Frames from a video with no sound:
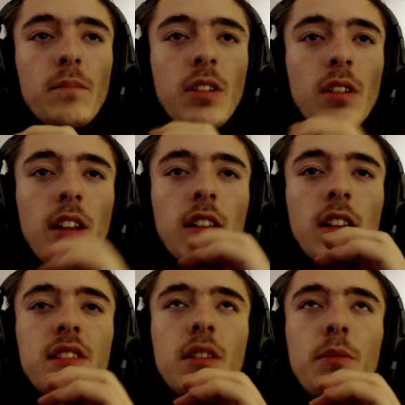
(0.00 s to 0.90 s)
to like
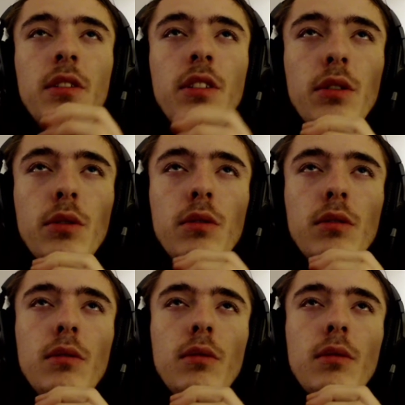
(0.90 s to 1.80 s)
let someone
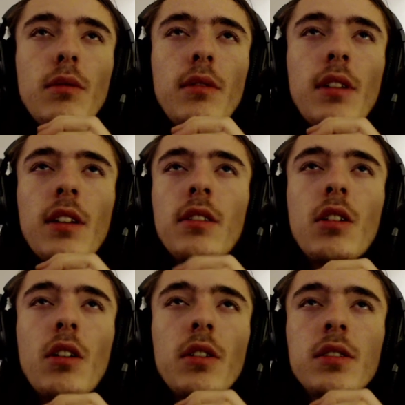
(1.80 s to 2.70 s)
know that the
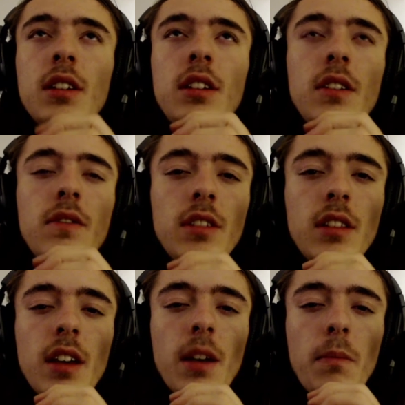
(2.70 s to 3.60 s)
car is a gift to
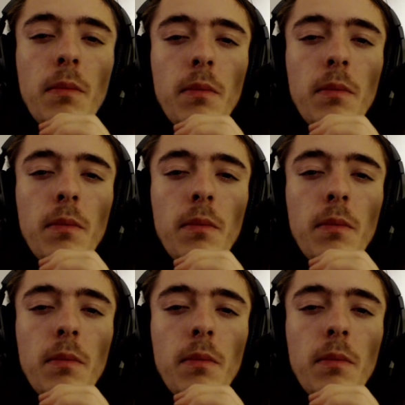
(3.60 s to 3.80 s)
them.